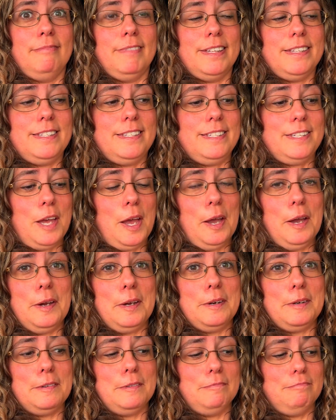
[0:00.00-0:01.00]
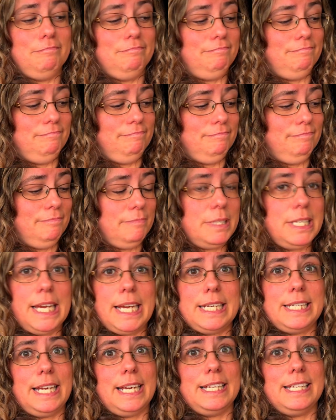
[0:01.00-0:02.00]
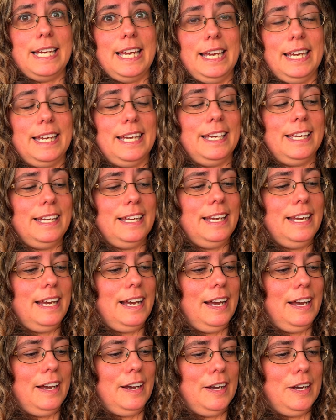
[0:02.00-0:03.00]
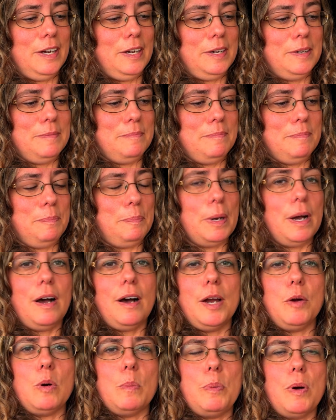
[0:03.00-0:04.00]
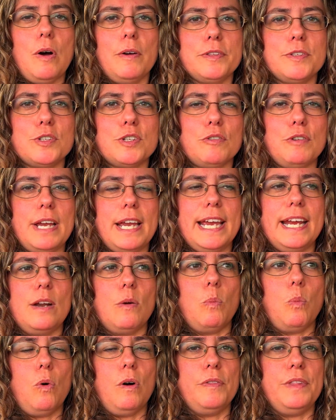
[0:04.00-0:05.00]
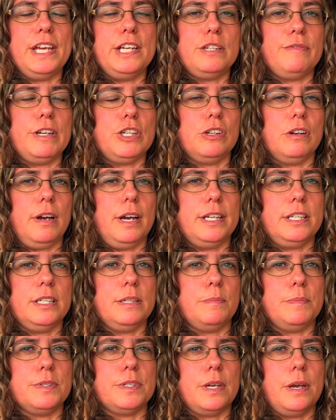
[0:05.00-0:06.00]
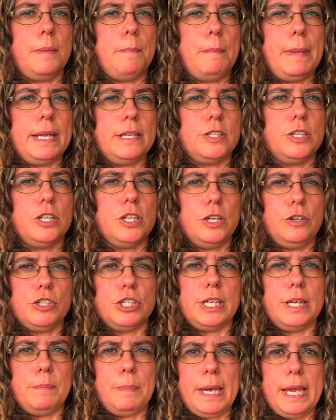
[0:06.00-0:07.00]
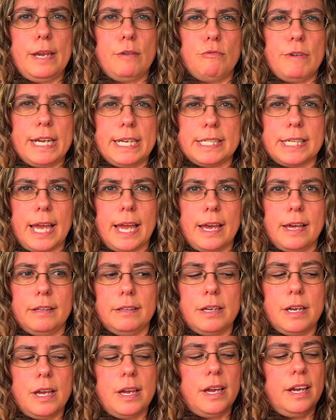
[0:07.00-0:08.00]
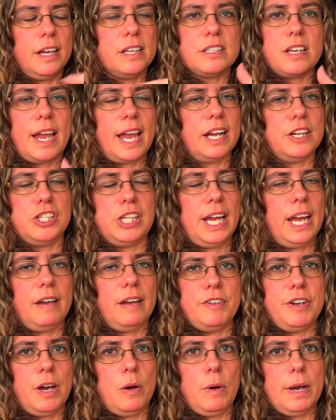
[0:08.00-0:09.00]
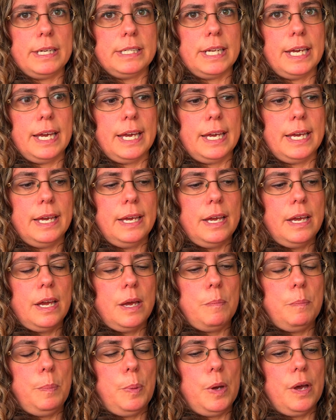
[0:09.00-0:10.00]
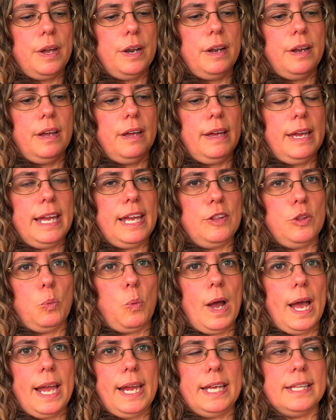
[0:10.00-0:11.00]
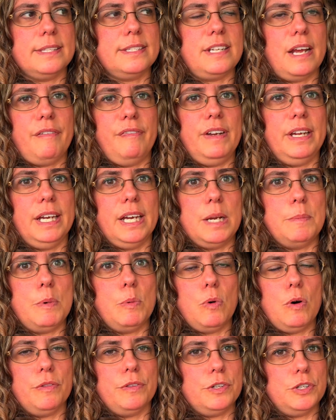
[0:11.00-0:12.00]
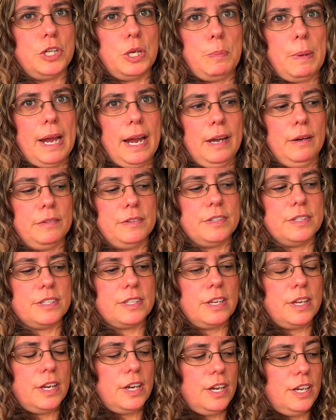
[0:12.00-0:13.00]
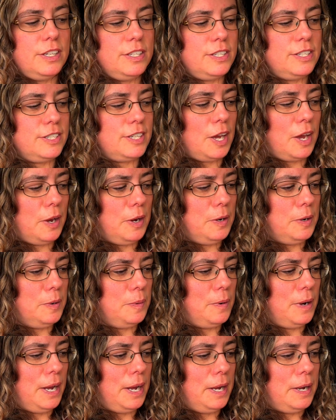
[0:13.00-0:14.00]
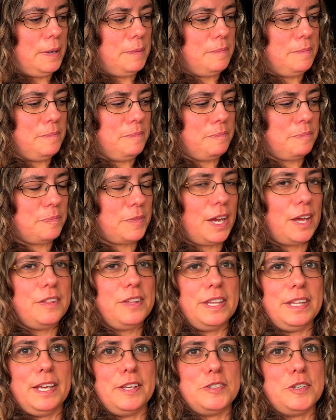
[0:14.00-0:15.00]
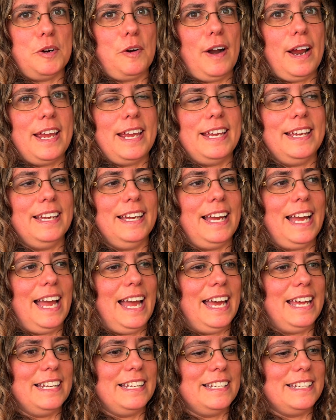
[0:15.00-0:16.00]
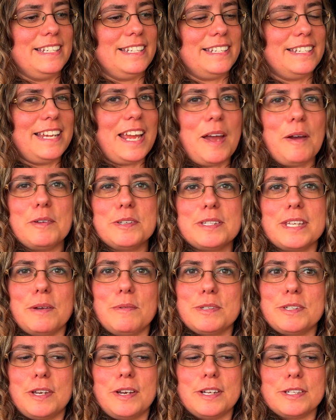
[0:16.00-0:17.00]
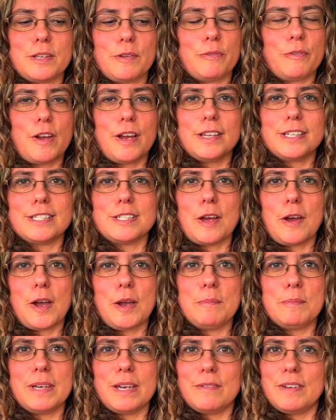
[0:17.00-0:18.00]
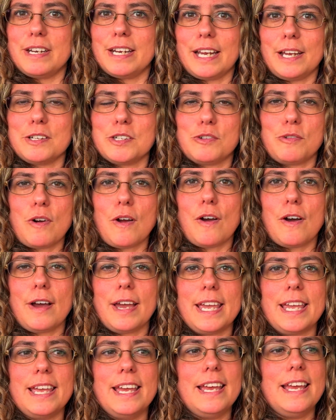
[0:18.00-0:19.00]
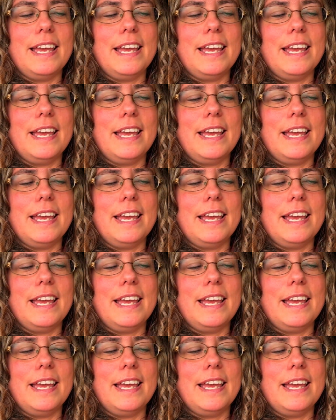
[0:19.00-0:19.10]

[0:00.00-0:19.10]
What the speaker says: So tick, tick, tick. But I will put on screen what the individual items are meant to usually be retail, because I actually no idea. But either way, it's definitely going to be more than £2. So I think that's great. And yeah, it was good as a first time giving it a try.